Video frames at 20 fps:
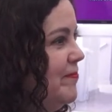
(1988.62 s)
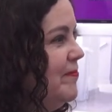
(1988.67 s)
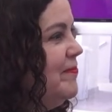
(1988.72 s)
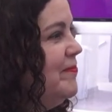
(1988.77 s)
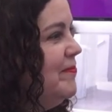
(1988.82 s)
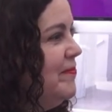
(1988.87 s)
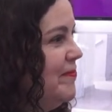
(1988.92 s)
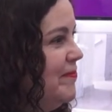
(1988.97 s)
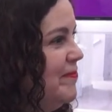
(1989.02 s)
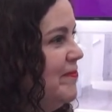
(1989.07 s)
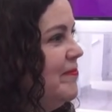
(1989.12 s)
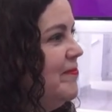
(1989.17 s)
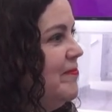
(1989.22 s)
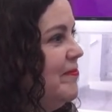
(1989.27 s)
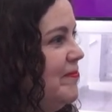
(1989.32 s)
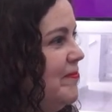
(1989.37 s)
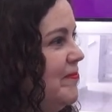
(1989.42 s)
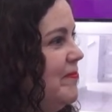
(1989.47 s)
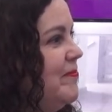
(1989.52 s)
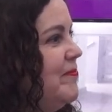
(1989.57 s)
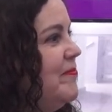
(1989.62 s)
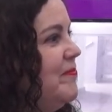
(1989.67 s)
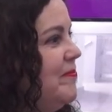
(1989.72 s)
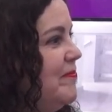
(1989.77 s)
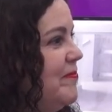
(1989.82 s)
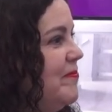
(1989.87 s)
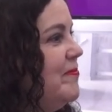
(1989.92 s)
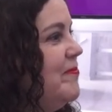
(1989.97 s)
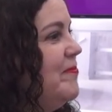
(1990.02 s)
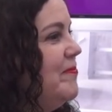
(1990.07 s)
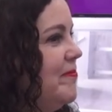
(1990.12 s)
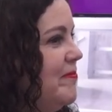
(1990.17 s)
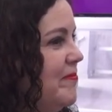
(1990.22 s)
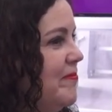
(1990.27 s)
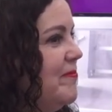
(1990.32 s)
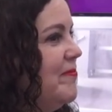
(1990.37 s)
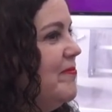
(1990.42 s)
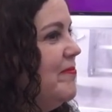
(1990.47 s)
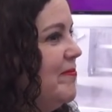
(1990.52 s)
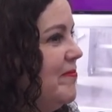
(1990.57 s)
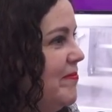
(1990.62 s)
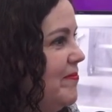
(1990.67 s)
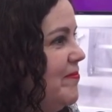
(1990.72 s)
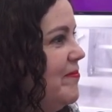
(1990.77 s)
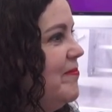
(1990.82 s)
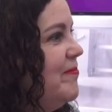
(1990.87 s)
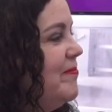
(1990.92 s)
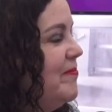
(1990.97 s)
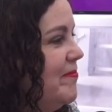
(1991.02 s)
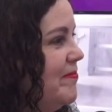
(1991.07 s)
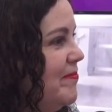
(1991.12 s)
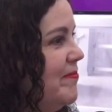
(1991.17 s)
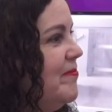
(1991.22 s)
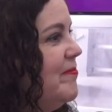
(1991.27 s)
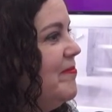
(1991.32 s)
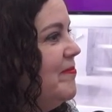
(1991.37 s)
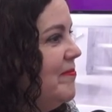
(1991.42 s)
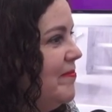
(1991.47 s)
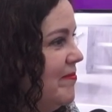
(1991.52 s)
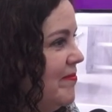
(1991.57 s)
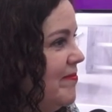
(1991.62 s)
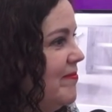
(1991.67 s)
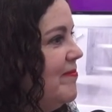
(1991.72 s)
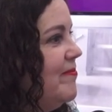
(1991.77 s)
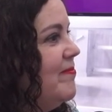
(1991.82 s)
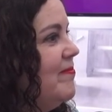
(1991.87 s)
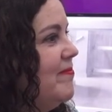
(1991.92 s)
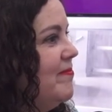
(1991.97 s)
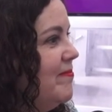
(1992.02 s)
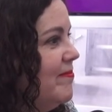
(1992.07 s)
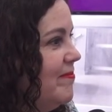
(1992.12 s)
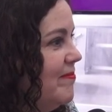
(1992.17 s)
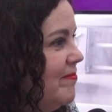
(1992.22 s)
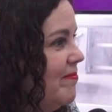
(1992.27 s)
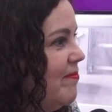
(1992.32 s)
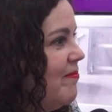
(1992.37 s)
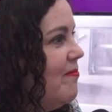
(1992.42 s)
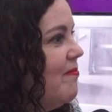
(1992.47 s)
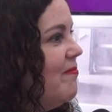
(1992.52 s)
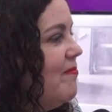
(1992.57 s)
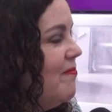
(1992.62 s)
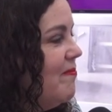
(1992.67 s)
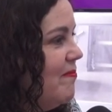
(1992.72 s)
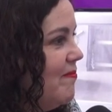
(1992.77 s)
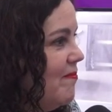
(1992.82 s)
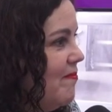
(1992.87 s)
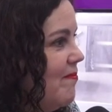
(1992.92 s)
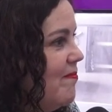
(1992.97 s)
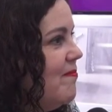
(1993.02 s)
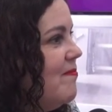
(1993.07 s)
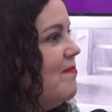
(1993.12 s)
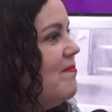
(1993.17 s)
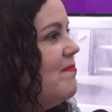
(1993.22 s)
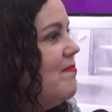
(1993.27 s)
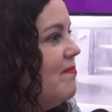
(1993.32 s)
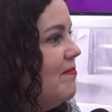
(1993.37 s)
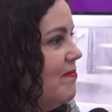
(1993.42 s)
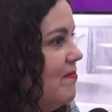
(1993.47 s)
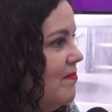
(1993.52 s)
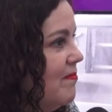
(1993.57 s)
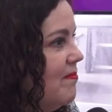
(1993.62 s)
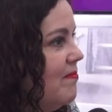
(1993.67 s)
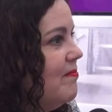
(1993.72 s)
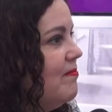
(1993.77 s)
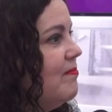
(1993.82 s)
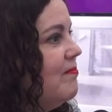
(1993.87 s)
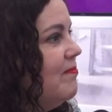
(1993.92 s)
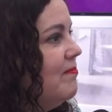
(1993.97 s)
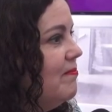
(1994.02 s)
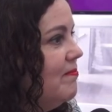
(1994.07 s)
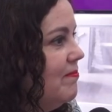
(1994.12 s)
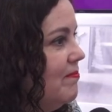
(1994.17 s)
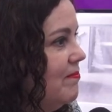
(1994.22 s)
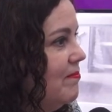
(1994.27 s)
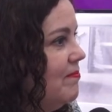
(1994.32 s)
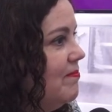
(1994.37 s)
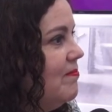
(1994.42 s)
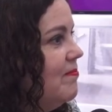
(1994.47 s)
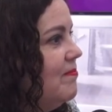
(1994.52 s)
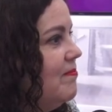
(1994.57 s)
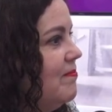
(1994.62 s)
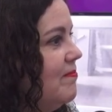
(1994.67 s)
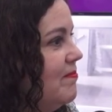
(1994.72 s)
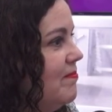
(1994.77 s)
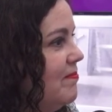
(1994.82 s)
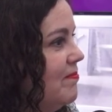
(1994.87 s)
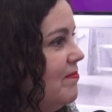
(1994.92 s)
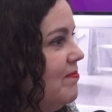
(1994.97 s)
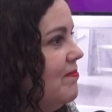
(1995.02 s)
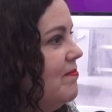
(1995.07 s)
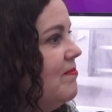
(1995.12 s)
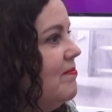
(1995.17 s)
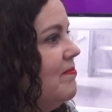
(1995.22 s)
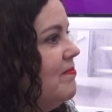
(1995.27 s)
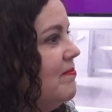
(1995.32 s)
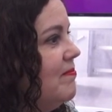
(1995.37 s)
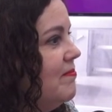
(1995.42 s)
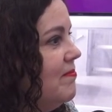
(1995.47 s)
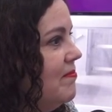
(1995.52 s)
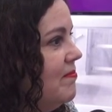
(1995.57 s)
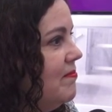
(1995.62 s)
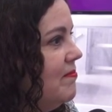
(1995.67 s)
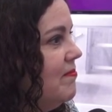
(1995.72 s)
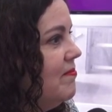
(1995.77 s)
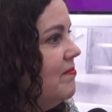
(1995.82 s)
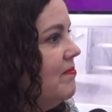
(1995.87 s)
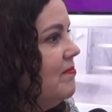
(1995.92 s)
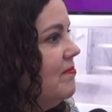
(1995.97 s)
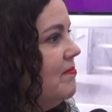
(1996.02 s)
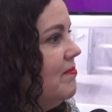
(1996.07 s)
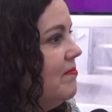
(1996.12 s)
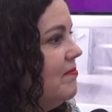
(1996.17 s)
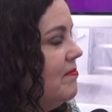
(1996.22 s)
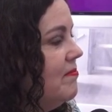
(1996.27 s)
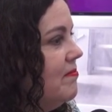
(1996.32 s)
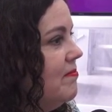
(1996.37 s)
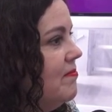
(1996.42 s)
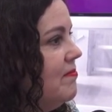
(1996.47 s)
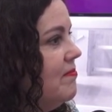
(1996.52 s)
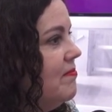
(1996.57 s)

(not speaking)